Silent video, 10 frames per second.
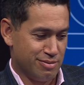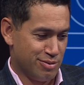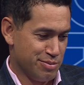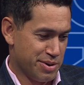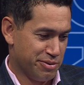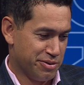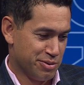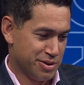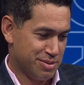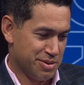room that we'd
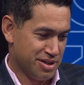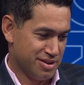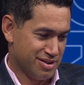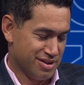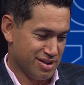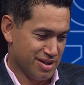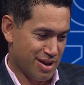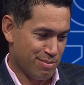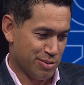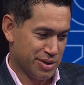already spent a
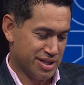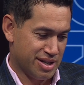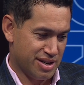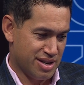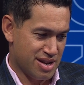couple of weeks at.